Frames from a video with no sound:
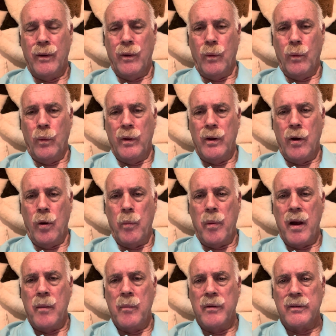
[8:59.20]
When
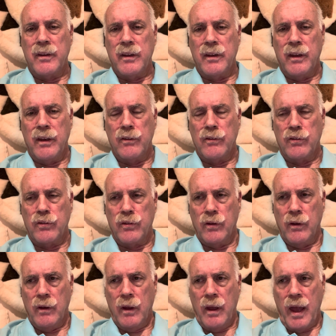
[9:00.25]
Obama did his
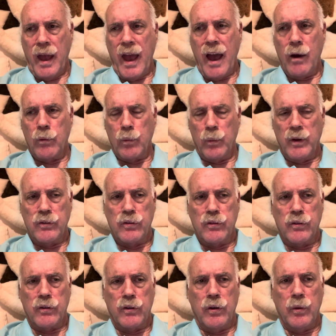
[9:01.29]
outreach
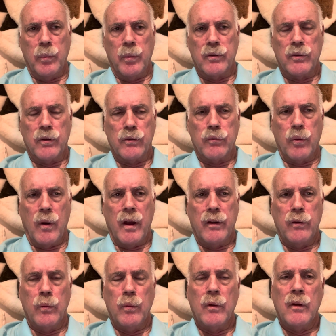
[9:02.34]
to Cuba to try
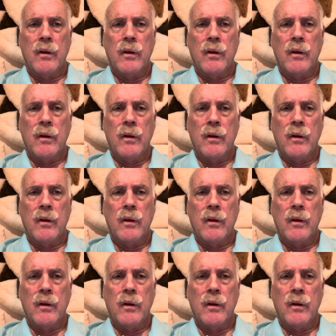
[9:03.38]
to